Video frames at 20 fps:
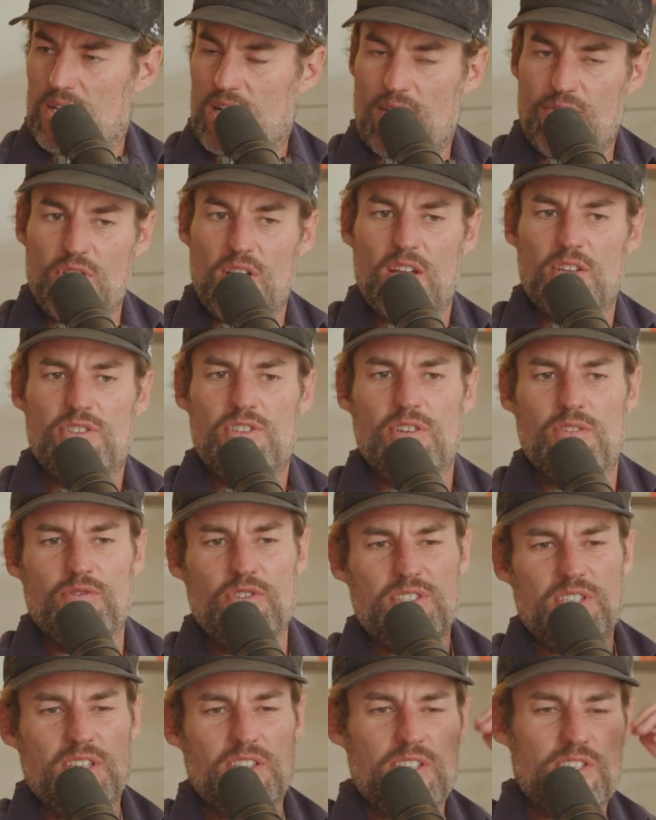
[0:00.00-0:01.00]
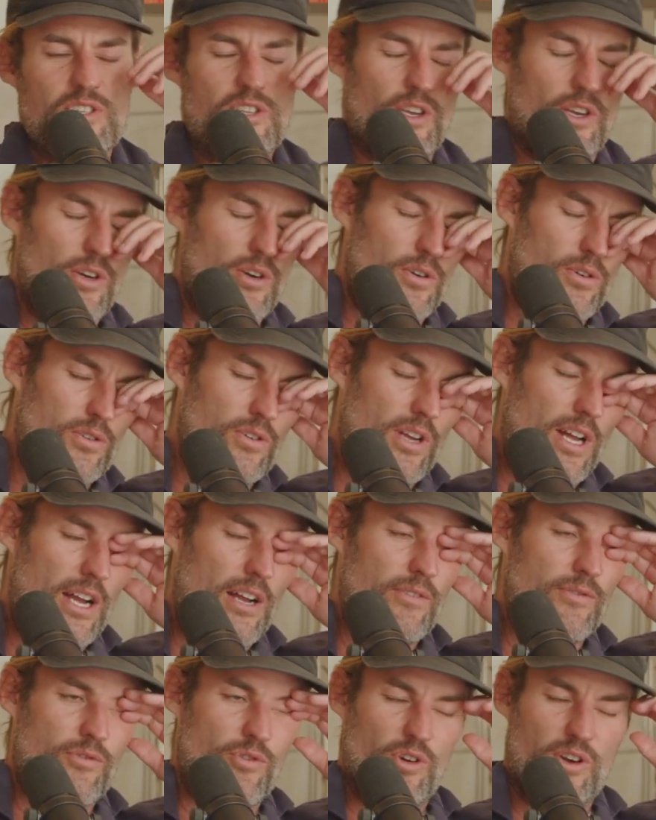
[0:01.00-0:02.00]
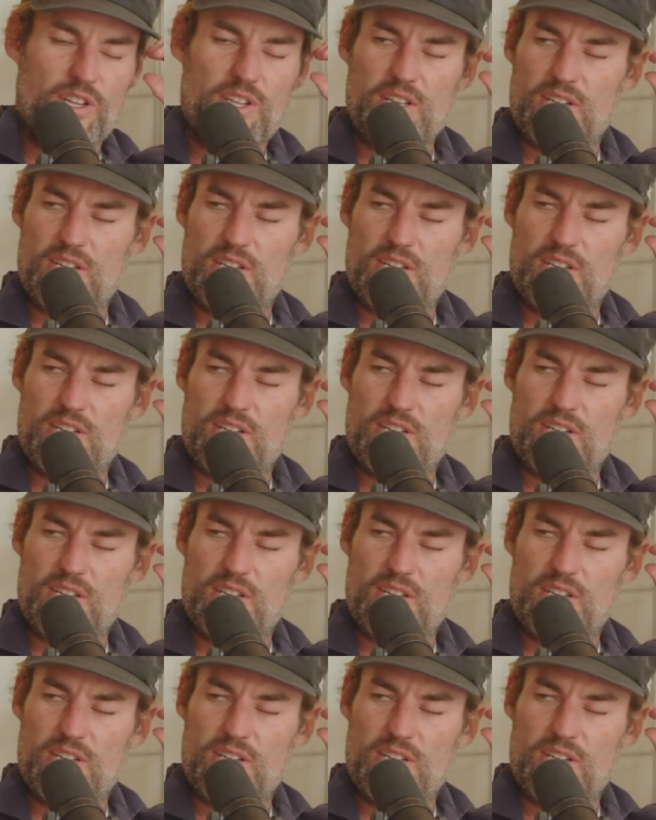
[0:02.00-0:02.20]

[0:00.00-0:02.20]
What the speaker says: Have you seen this girl, Veronica